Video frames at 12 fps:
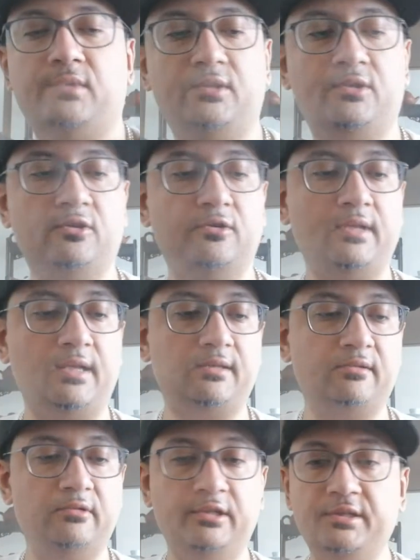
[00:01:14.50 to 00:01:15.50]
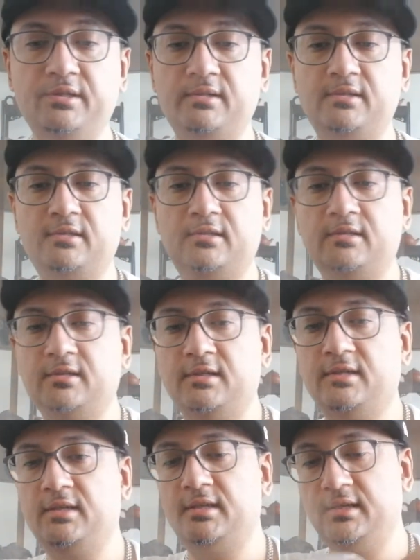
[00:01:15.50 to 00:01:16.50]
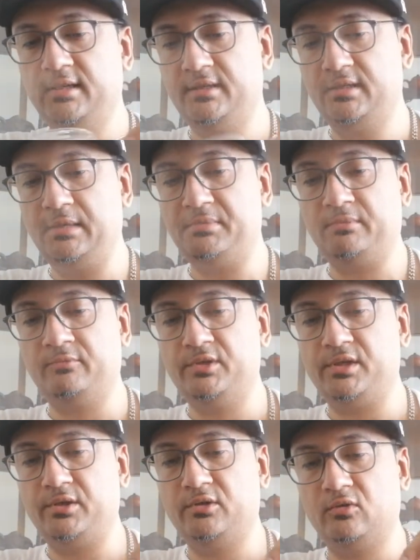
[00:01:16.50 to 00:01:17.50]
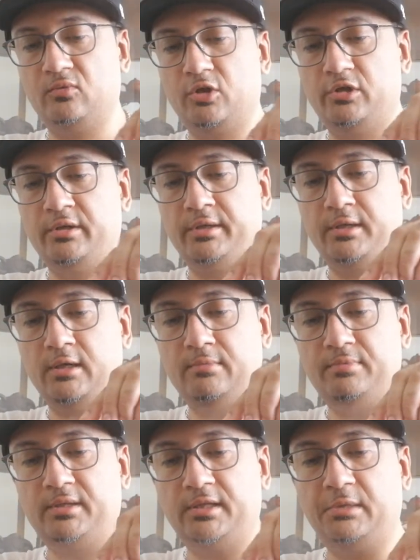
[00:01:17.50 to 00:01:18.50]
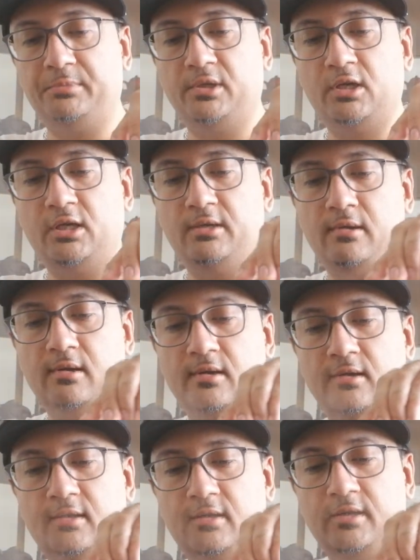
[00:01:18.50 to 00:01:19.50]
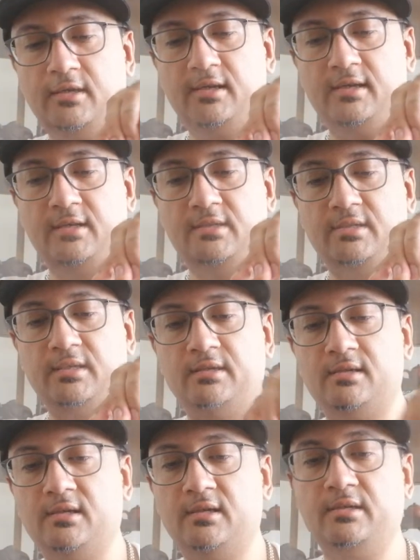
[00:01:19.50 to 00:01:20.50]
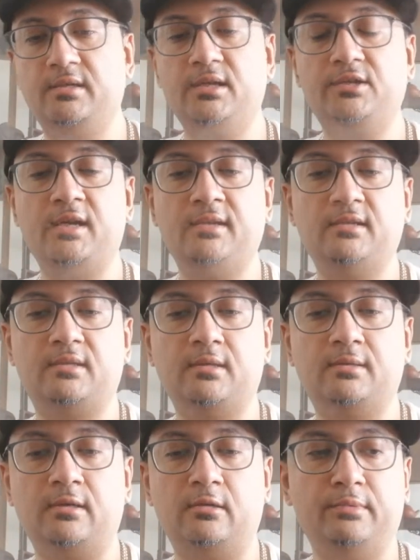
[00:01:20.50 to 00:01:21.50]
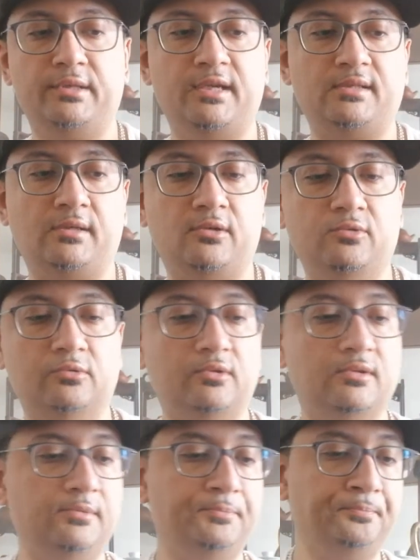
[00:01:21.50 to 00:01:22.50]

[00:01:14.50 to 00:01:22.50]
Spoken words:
so that's the rinse. Let's keep some residual water in the cup to keep it hot, since tea changes considerably as it cools.